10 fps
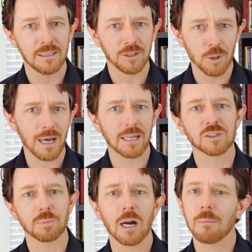You might
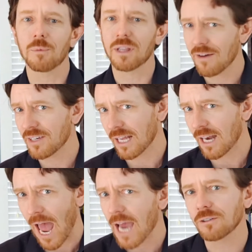experiment with having
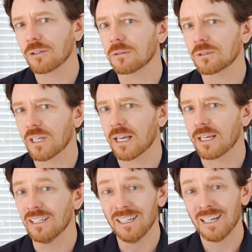that actor
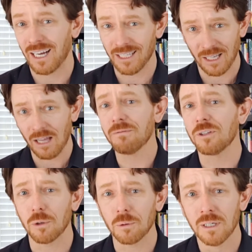say, "I love
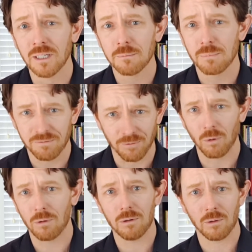you,"
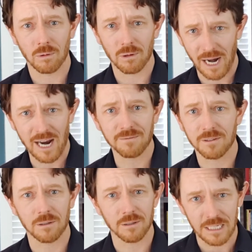before or
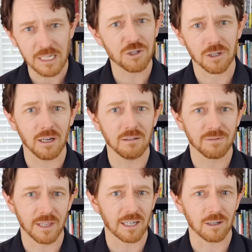after each
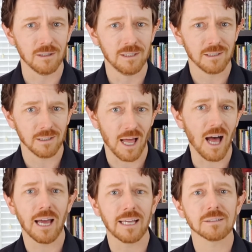of their
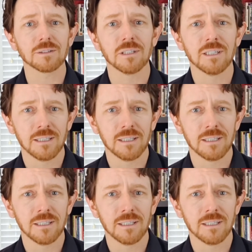lines.